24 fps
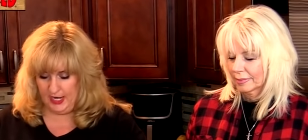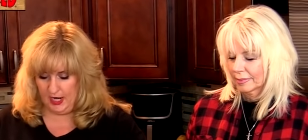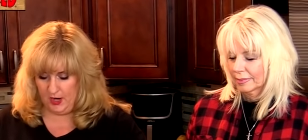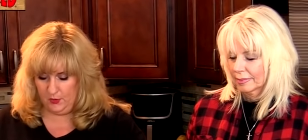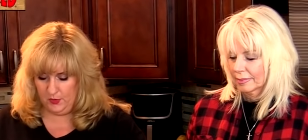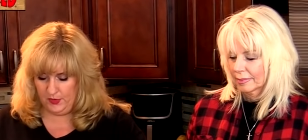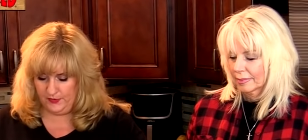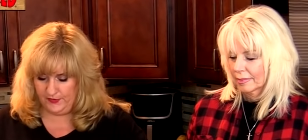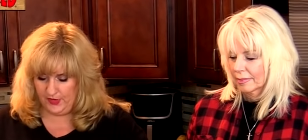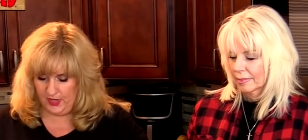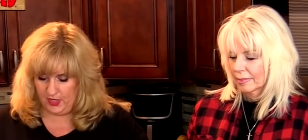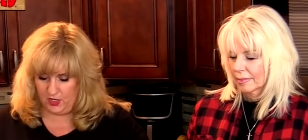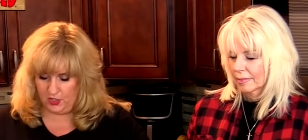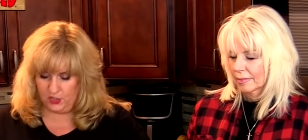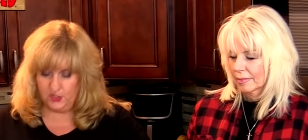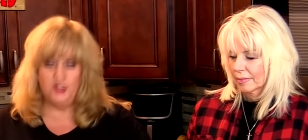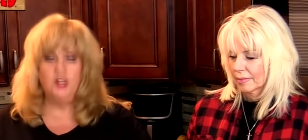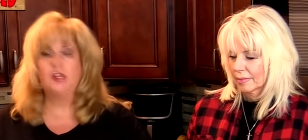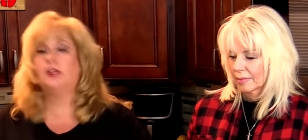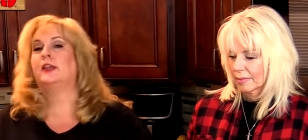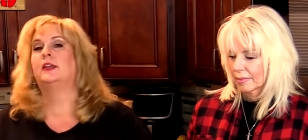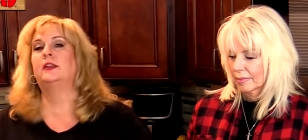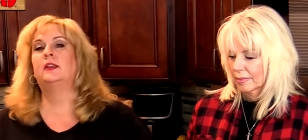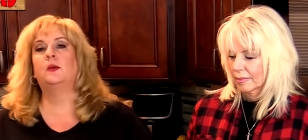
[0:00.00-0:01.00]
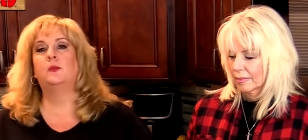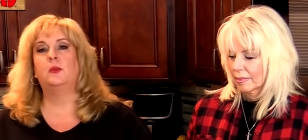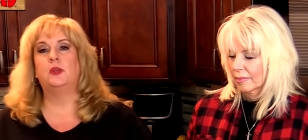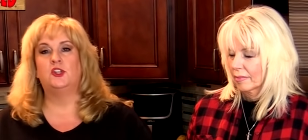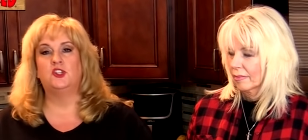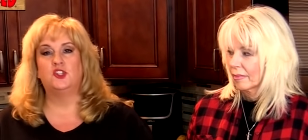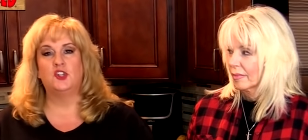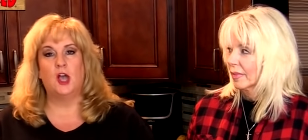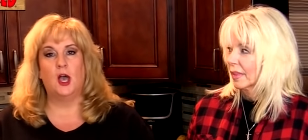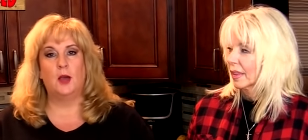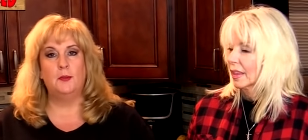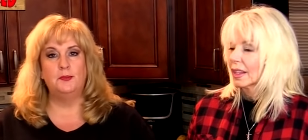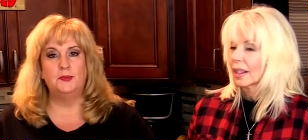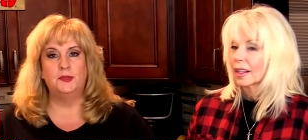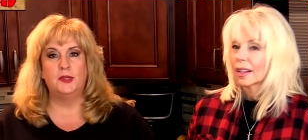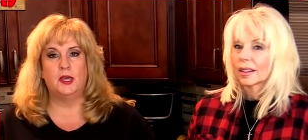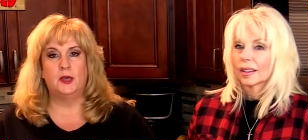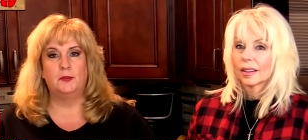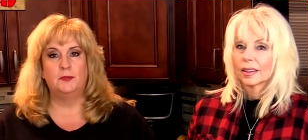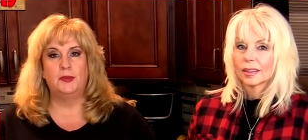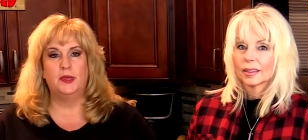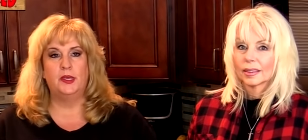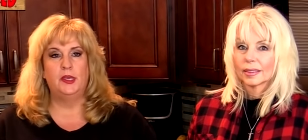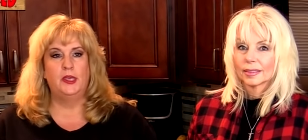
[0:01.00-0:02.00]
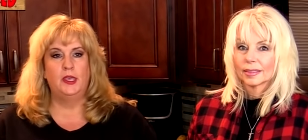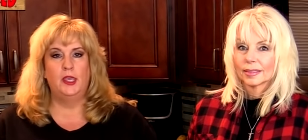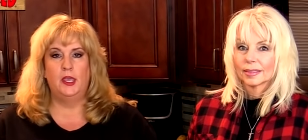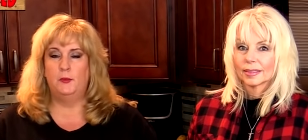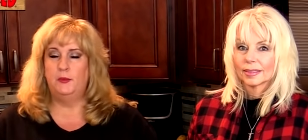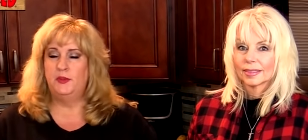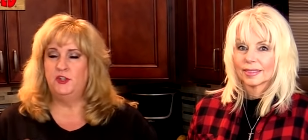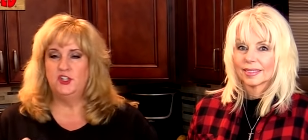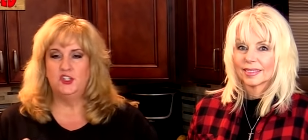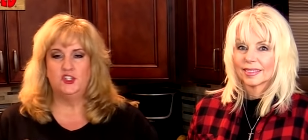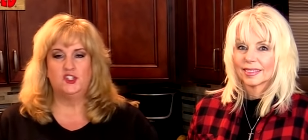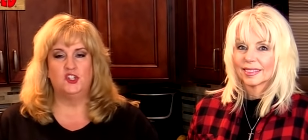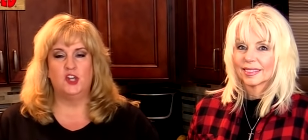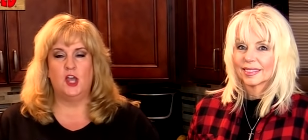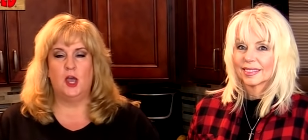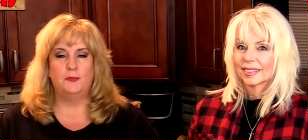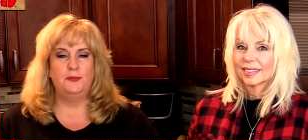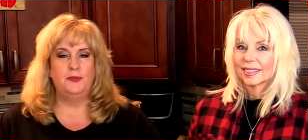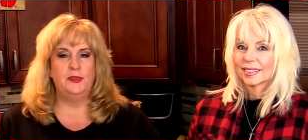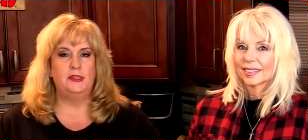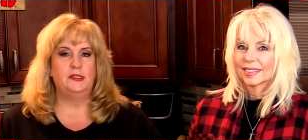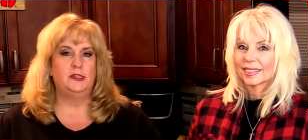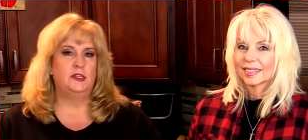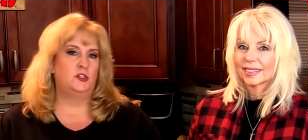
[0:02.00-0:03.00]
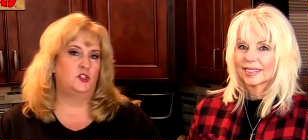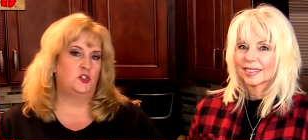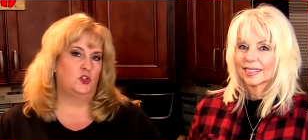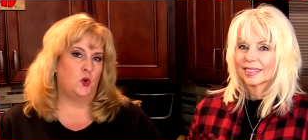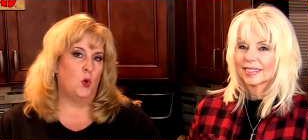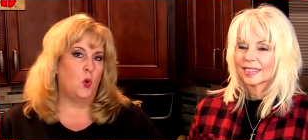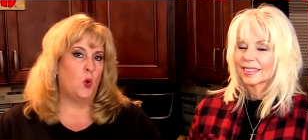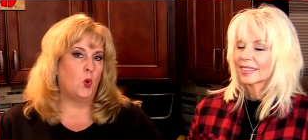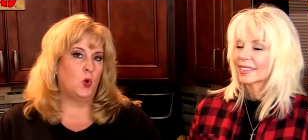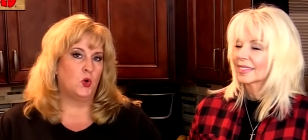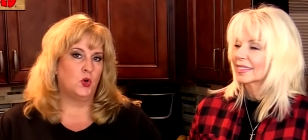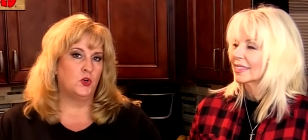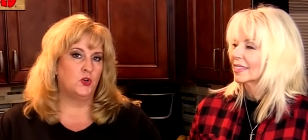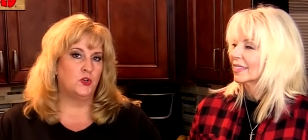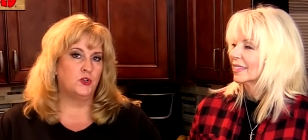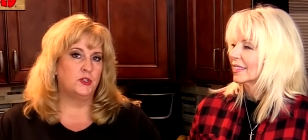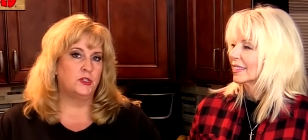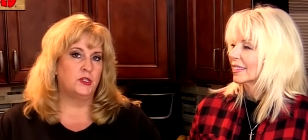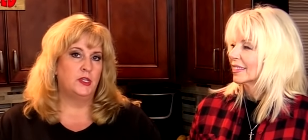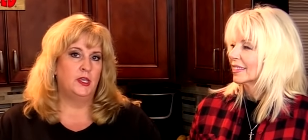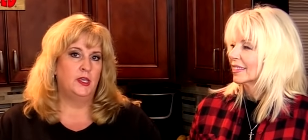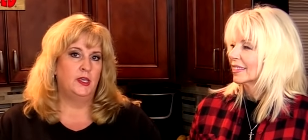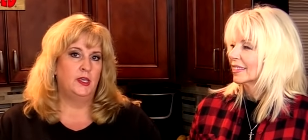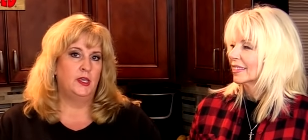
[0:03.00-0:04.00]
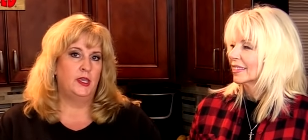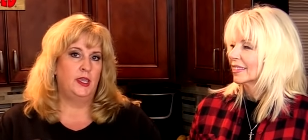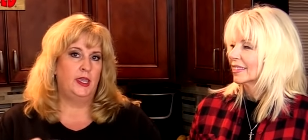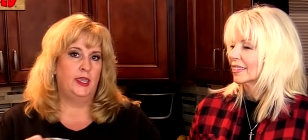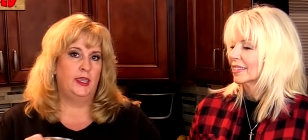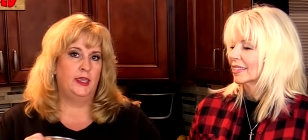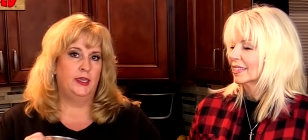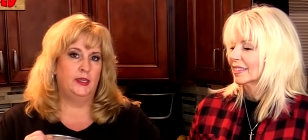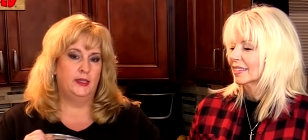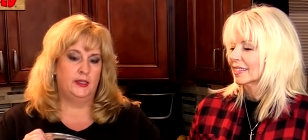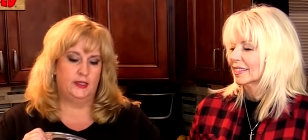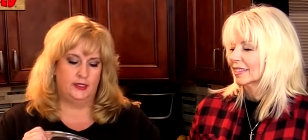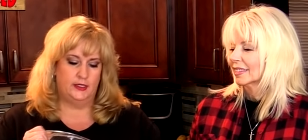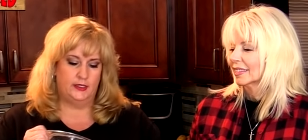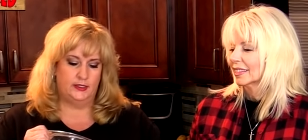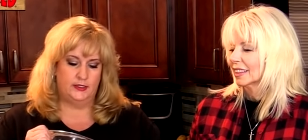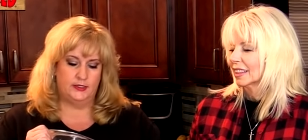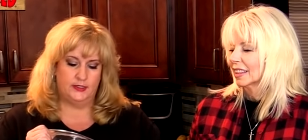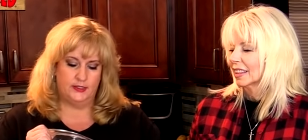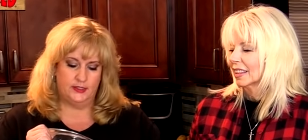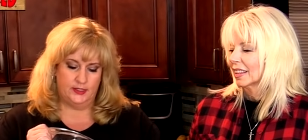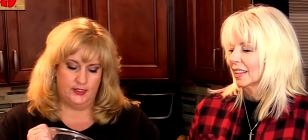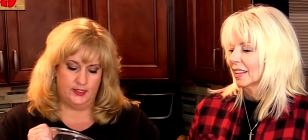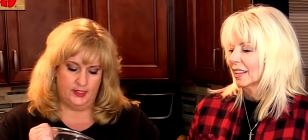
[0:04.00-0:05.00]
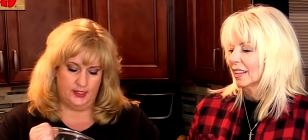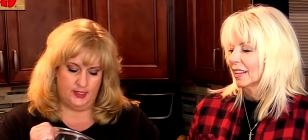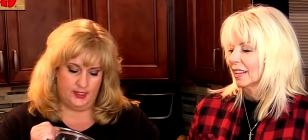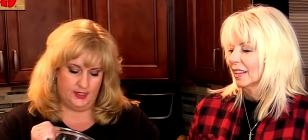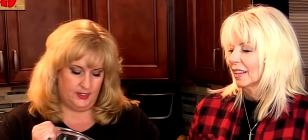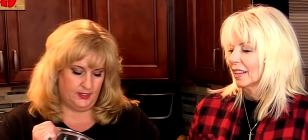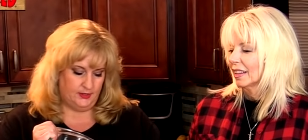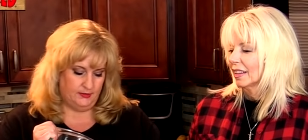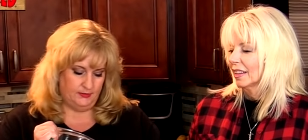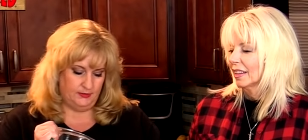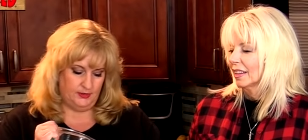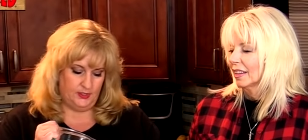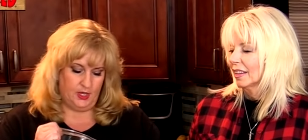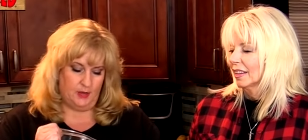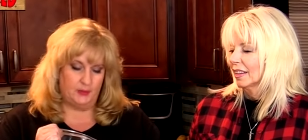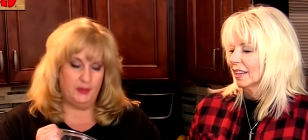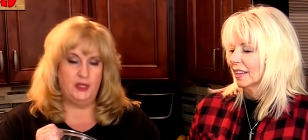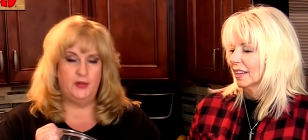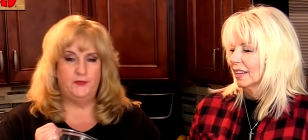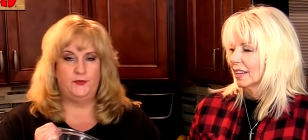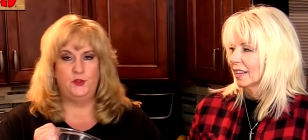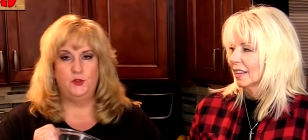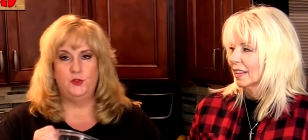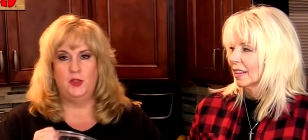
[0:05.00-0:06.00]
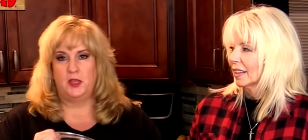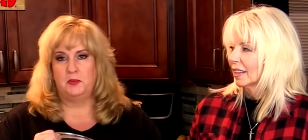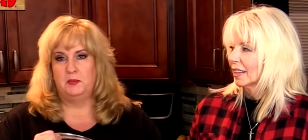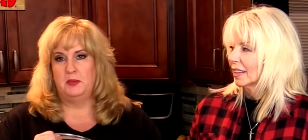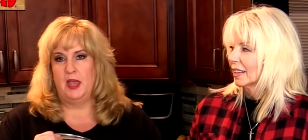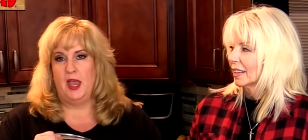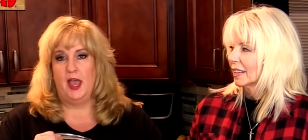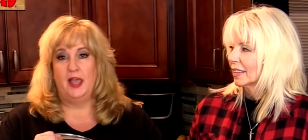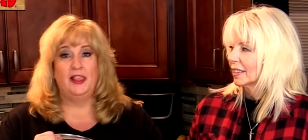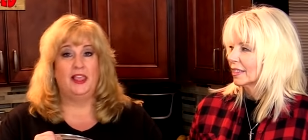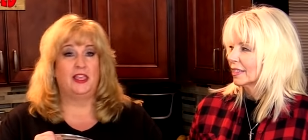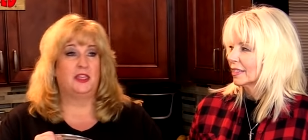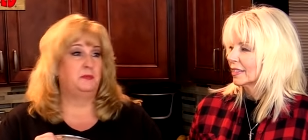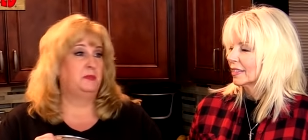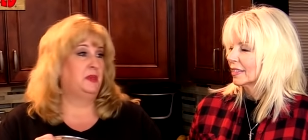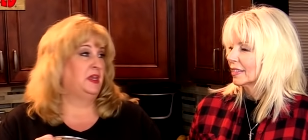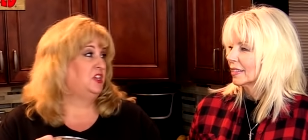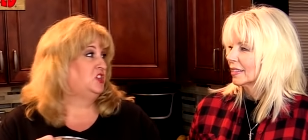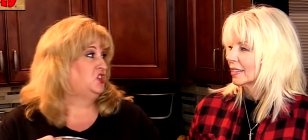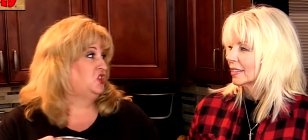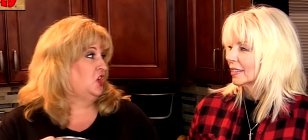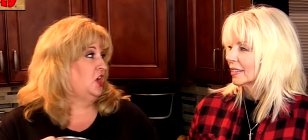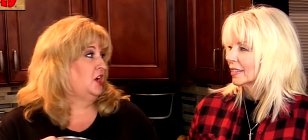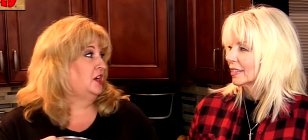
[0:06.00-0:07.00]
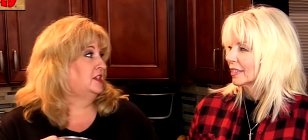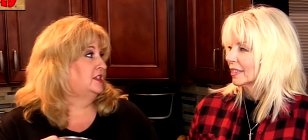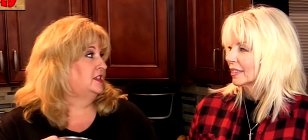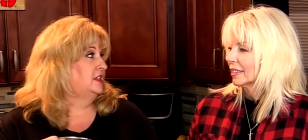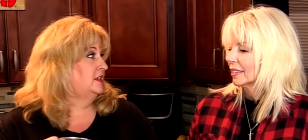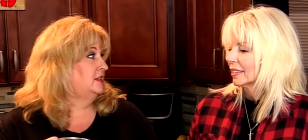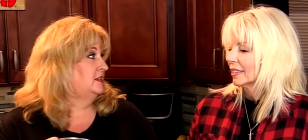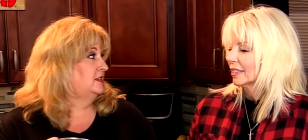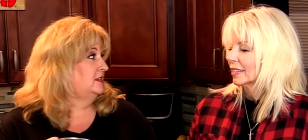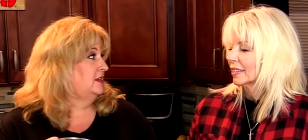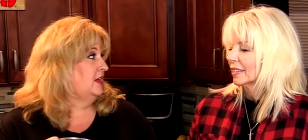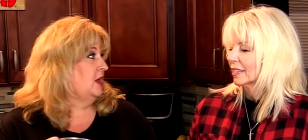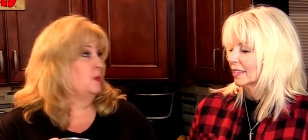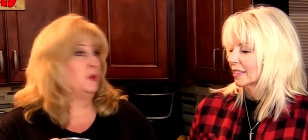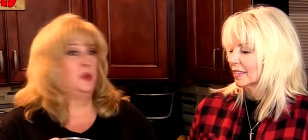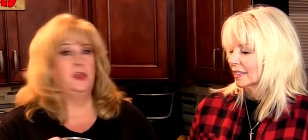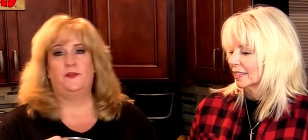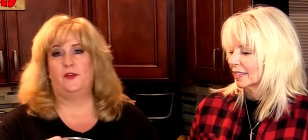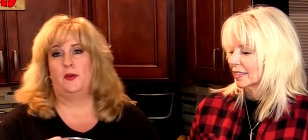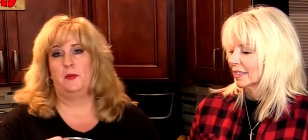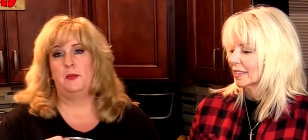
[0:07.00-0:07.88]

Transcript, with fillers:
Speaker 1: now. We've got our chicken that we chopped up, and we just chop these into quarters. And uh, I mean, if you like, I like big chunks, and I want, if